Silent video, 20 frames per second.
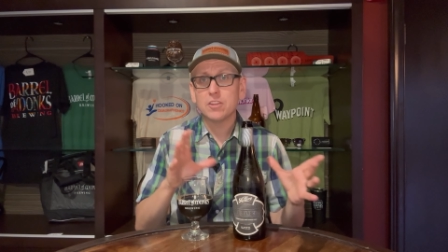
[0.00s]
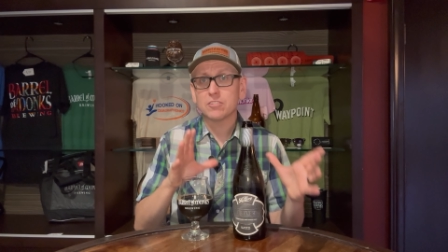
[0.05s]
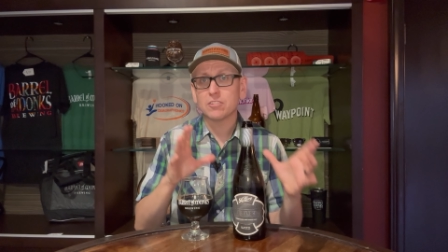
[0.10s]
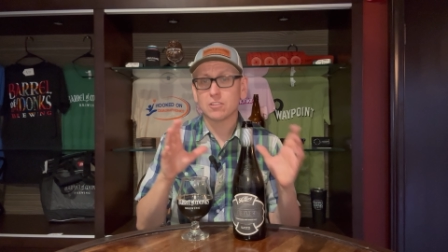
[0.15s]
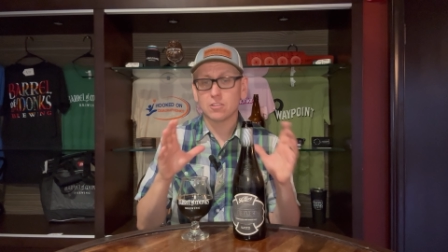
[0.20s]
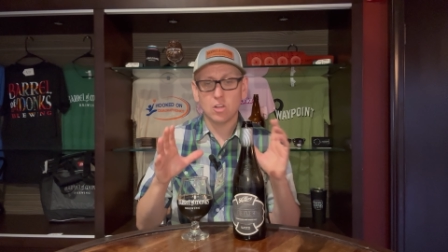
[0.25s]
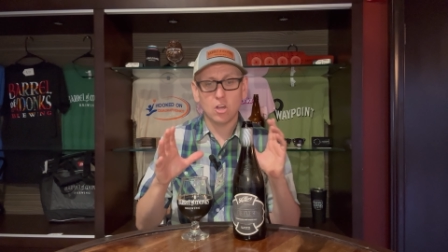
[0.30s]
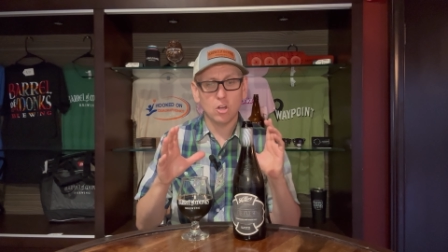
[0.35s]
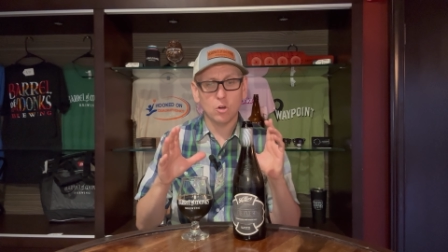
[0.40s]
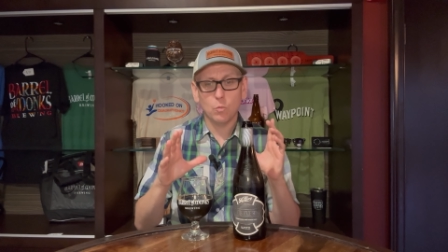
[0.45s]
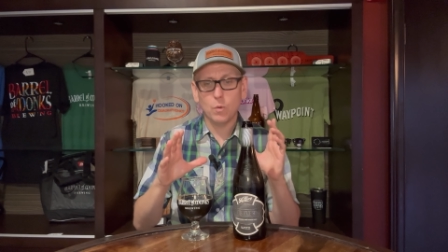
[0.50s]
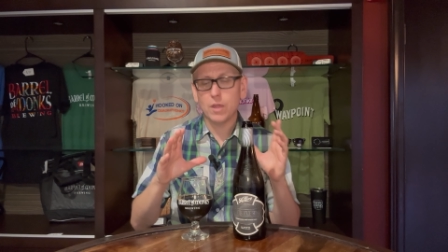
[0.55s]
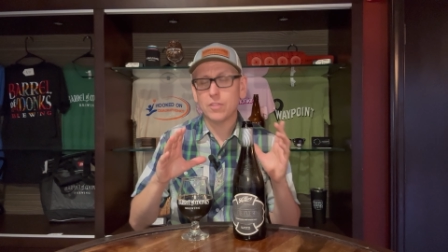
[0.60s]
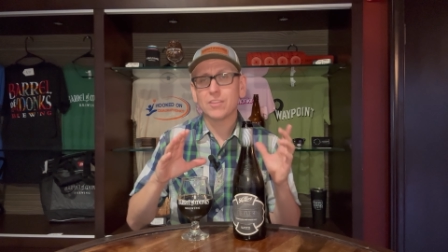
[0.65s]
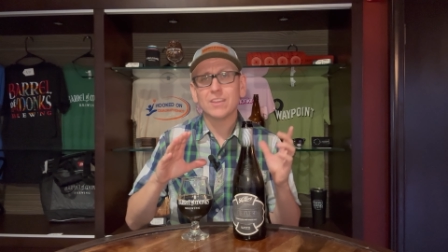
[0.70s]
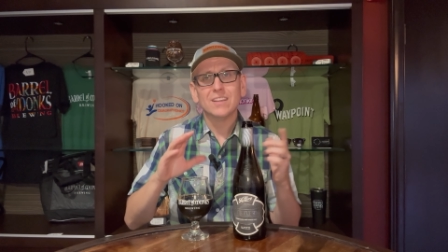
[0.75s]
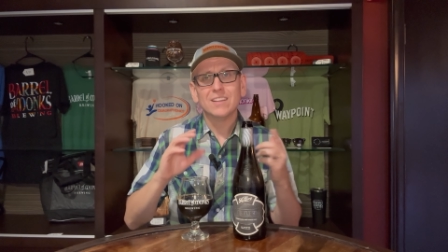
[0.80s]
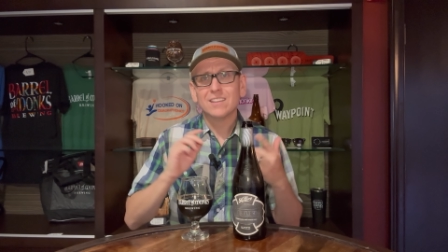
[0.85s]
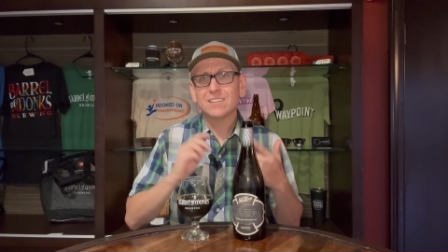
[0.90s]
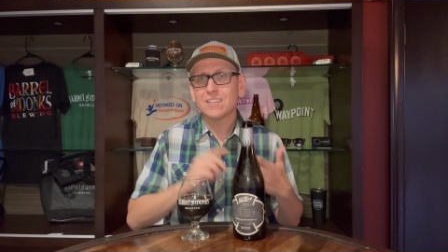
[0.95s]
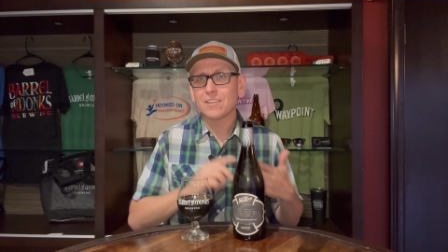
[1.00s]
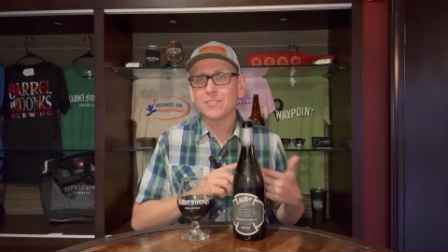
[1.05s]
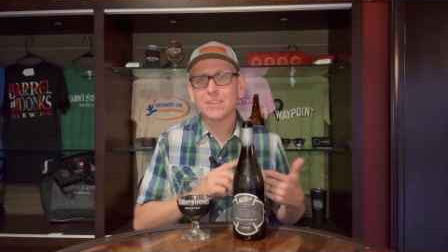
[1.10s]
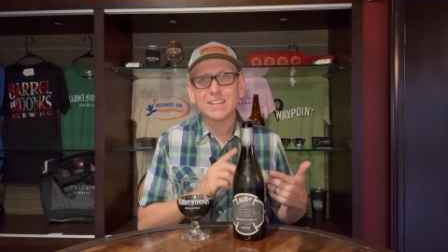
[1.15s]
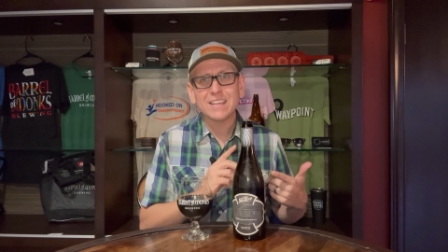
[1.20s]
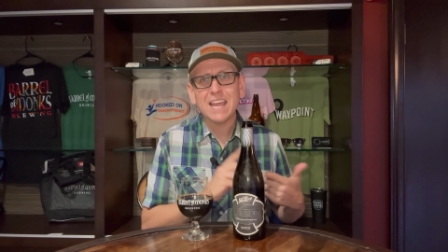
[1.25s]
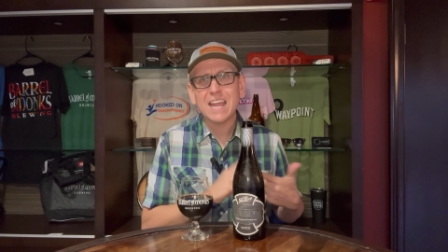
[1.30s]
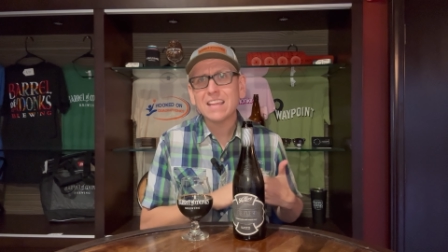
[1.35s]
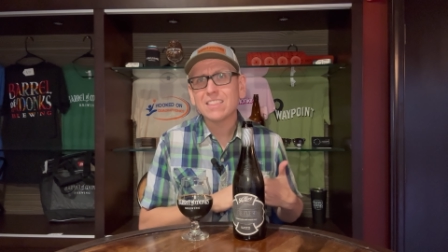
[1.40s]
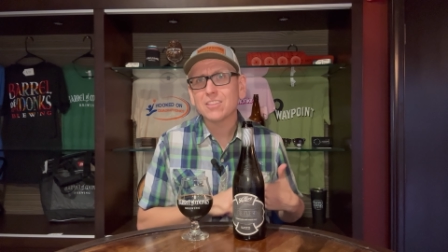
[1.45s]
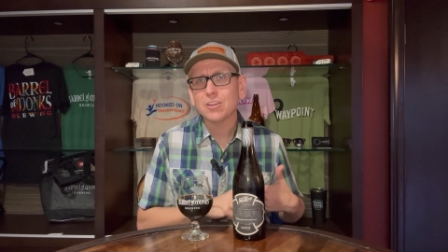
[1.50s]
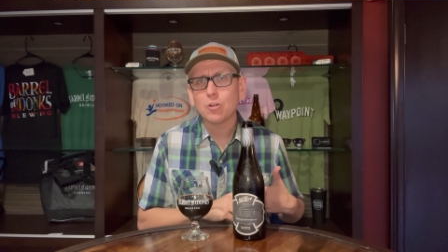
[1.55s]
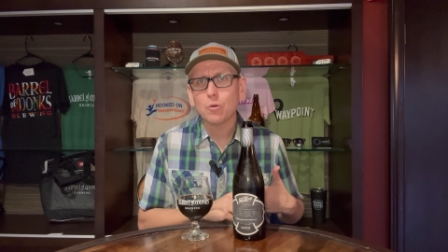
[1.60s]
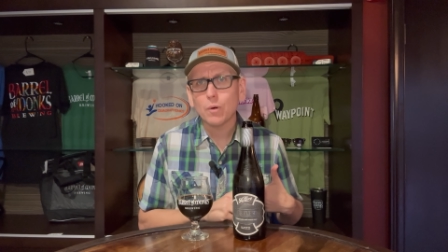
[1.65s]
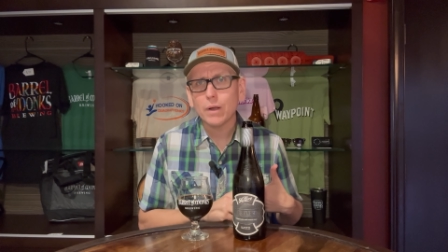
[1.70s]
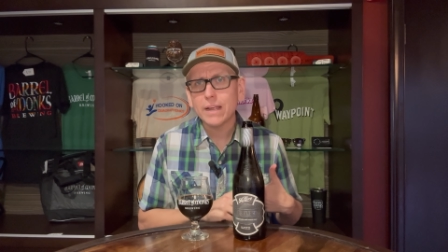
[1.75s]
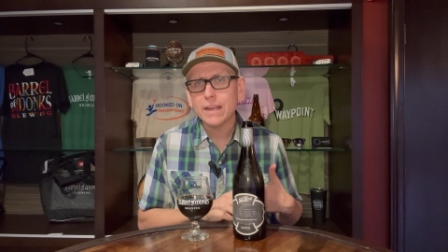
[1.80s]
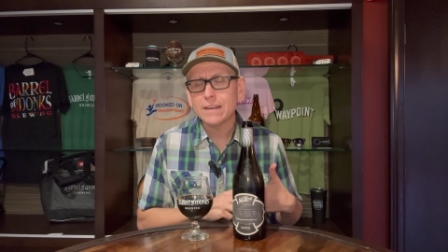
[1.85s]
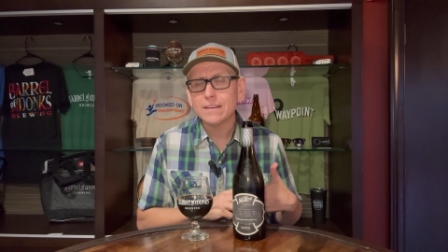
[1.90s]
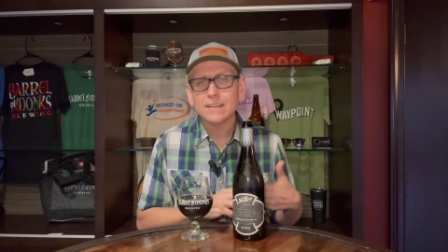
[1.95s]
This, along with stuff like Kate the
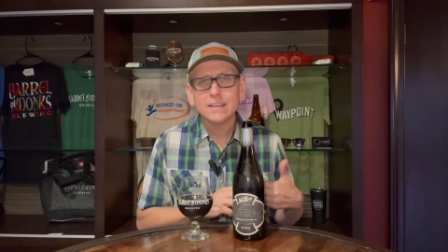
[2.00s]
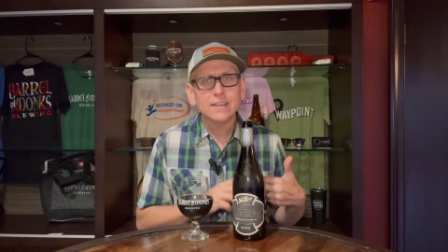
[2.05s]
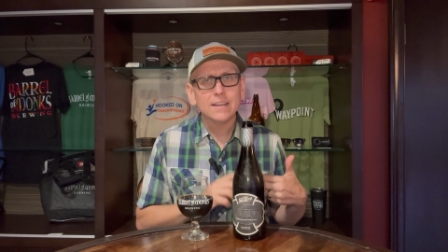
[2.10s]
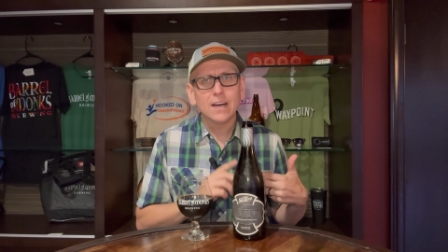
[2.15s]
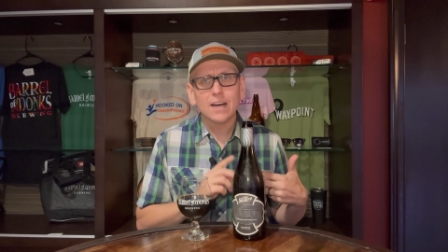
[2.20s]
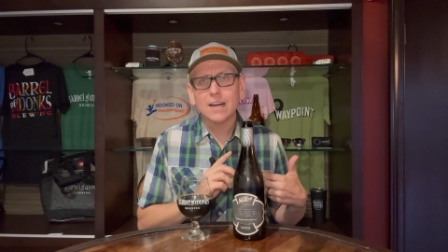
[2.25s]
Great,